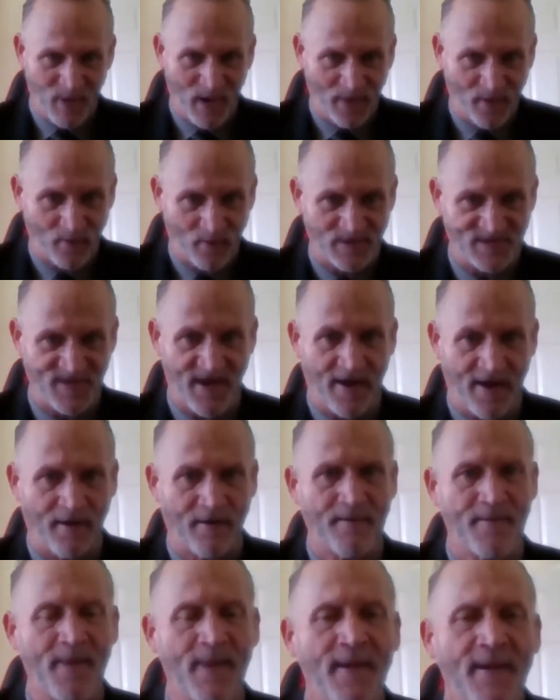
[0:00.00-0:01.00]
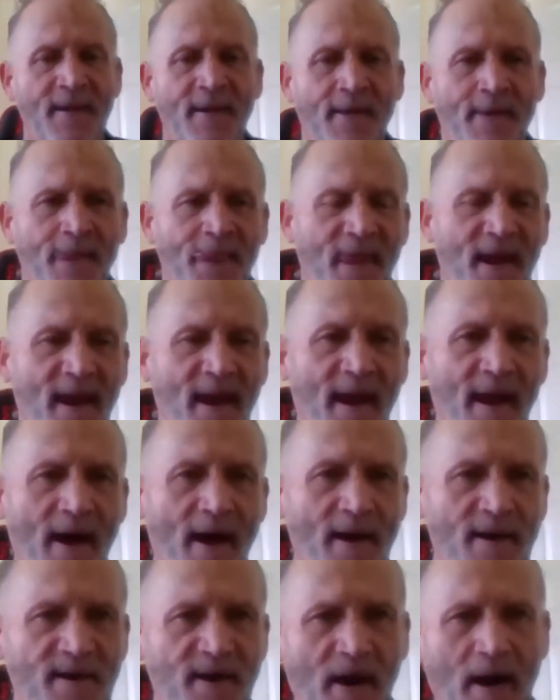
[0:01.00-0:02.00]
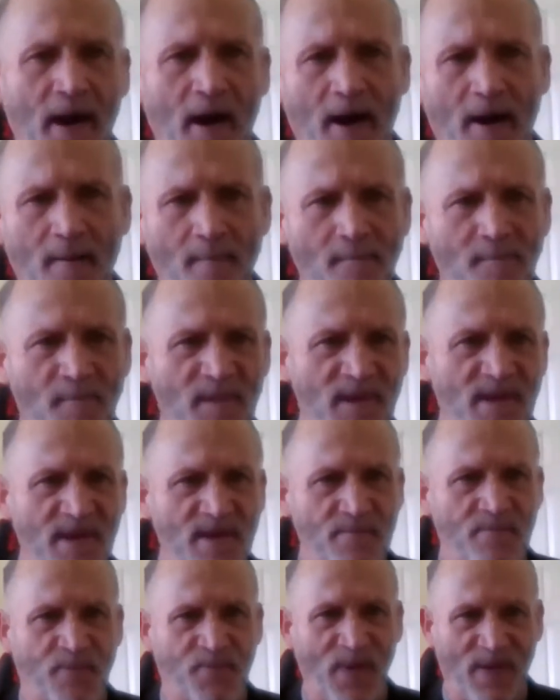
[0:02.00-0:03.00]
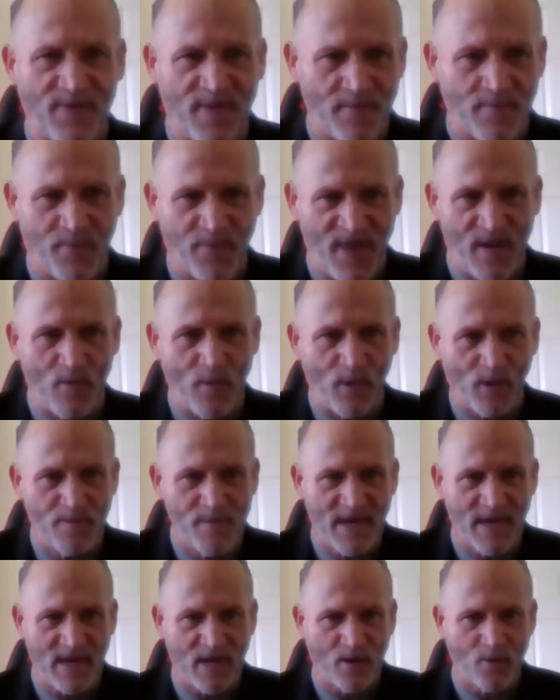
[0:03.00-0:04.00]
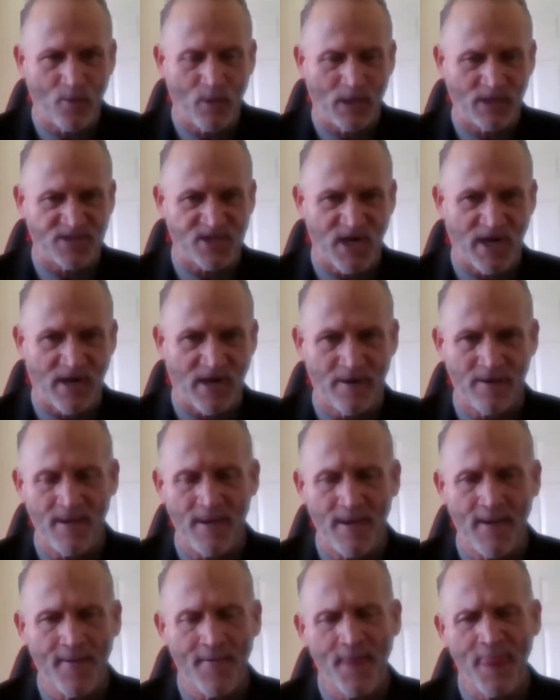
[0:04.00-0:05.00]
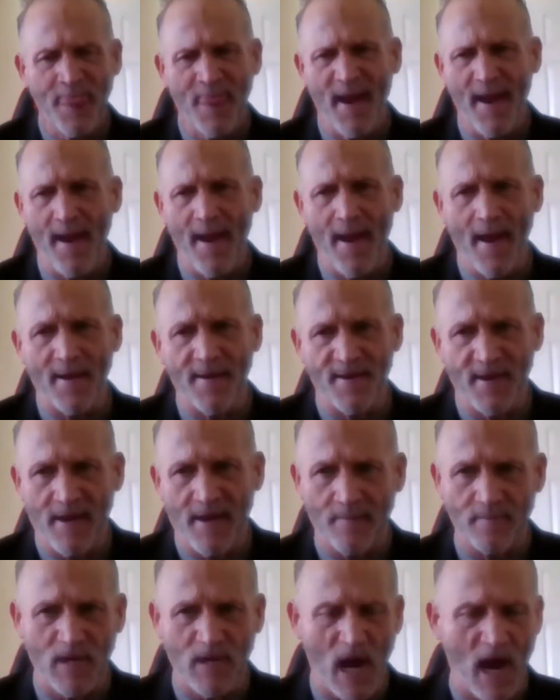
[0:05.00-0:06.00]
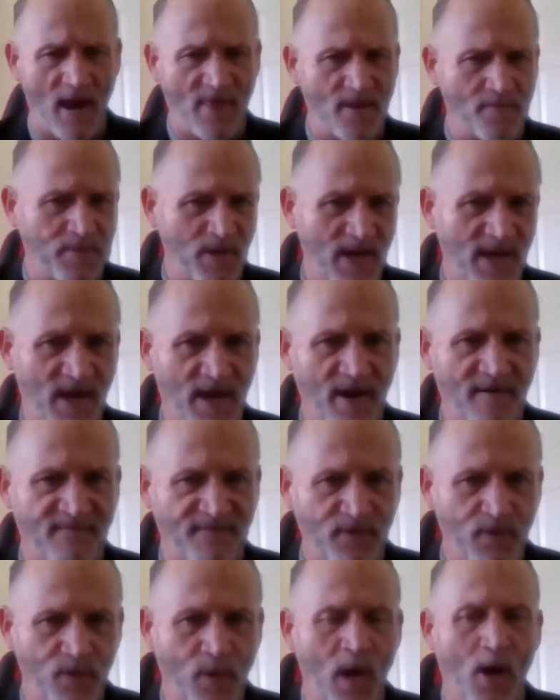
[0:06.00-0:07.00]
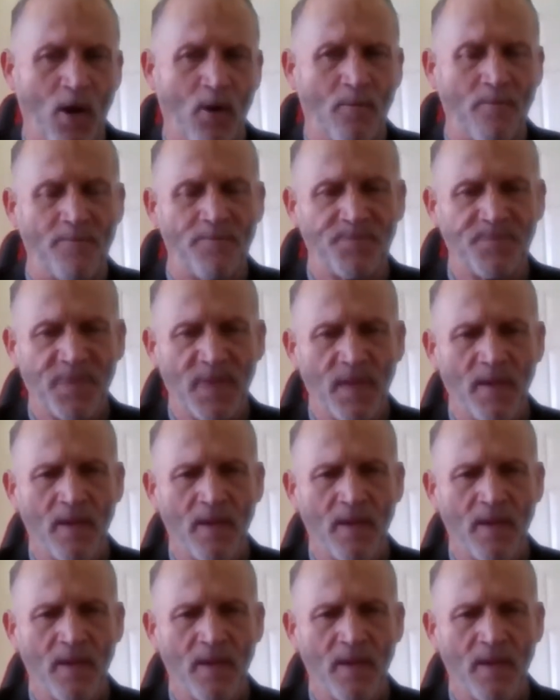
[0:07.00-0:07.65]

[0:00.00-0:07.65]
My brother was there. And they wheeled me in a wheelchair and got on the plane and I flew home.